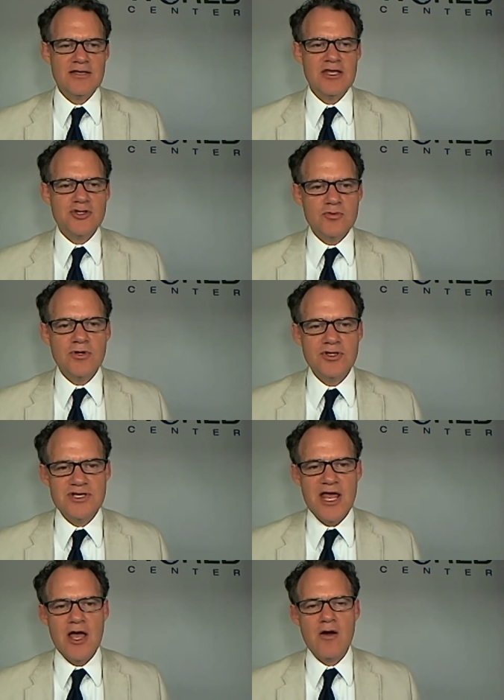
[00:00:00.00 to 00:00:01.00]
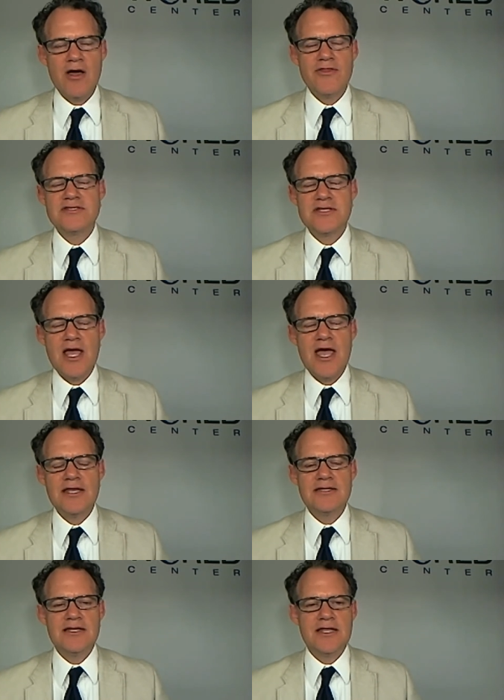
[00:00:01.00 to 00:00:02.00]
issuers now on the
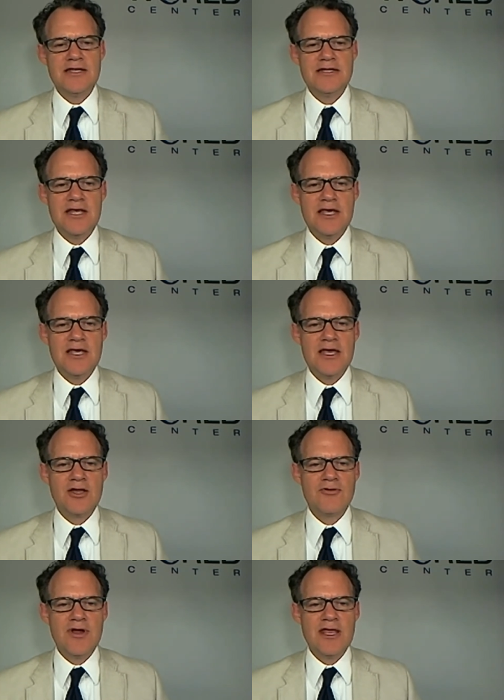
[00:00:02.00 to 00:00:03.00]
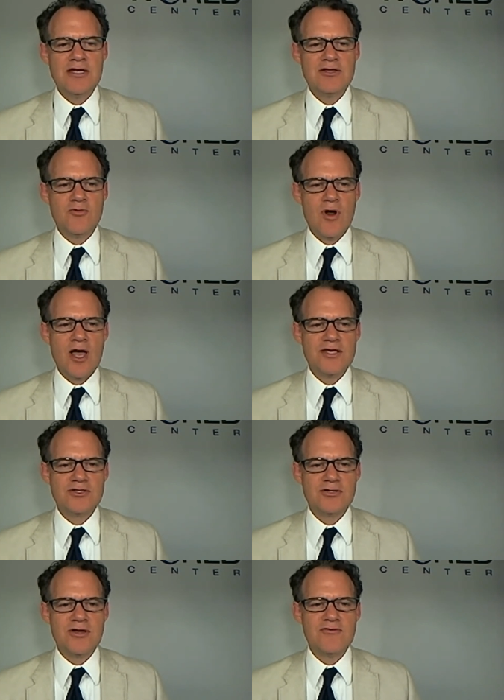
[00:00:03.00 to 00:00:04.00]
site and uh, a great
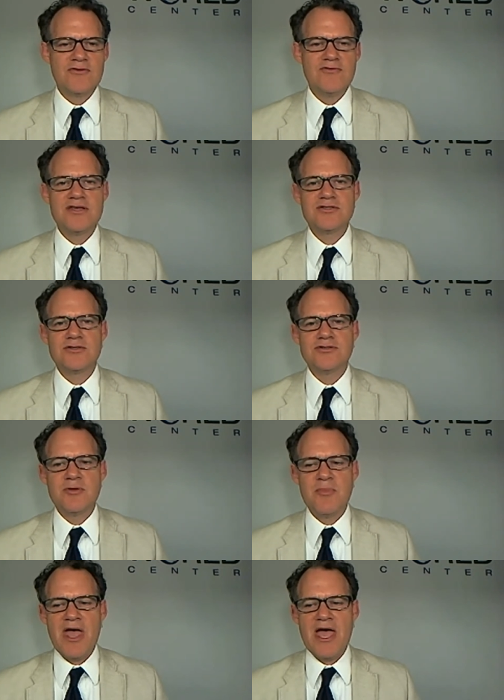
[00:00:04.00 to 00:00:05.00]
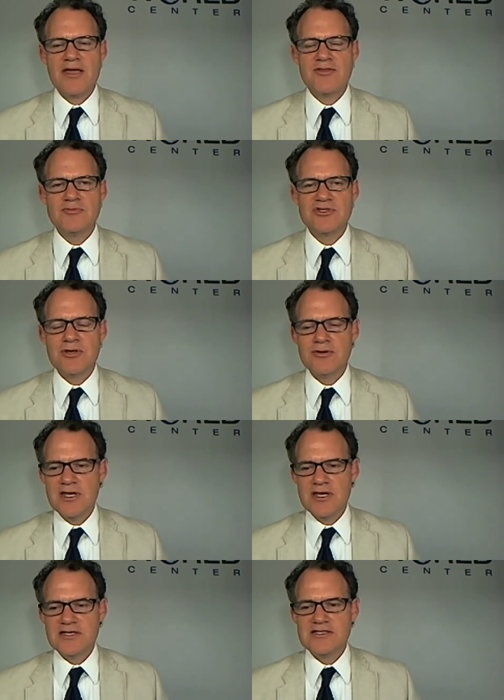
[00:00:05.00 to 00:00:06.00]
roster of investors to back them. So
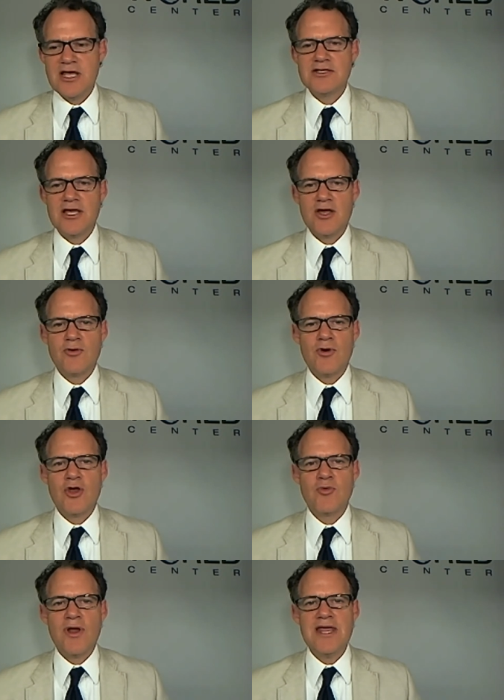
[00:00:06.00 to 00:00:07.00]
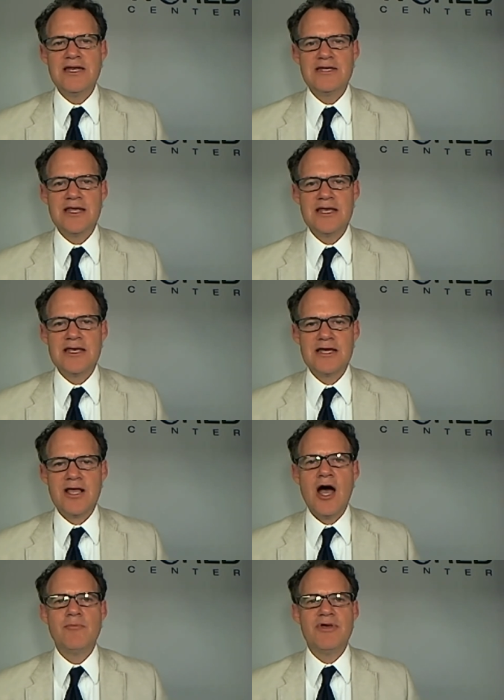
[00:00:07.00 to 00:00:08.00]
sounds like a, a great uh,
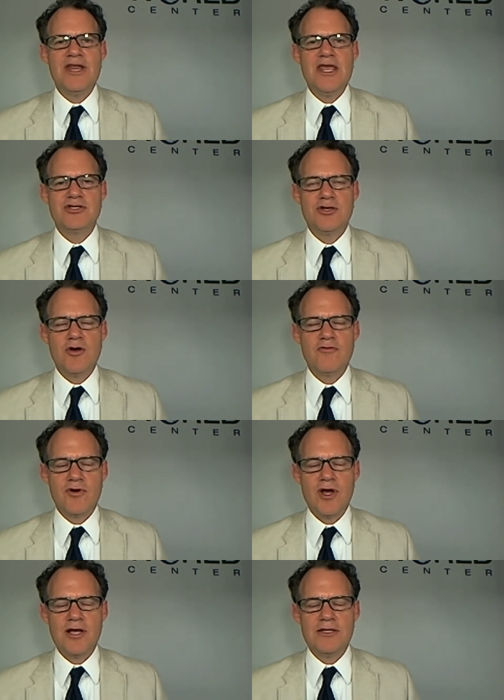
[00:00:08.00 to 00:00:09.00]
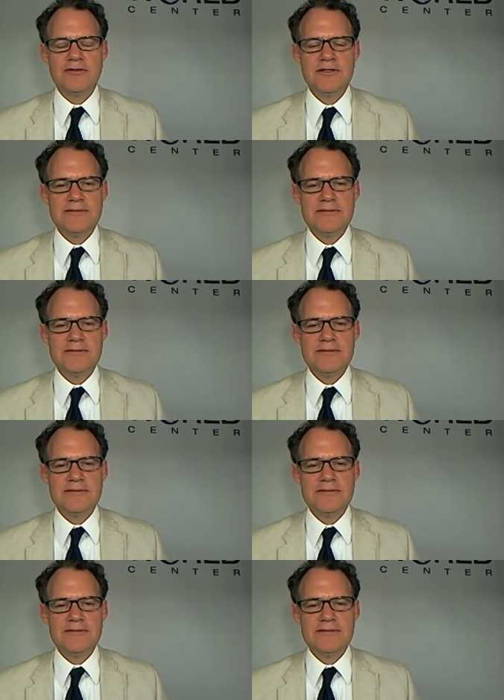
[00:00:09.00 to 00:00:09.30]
combination overall.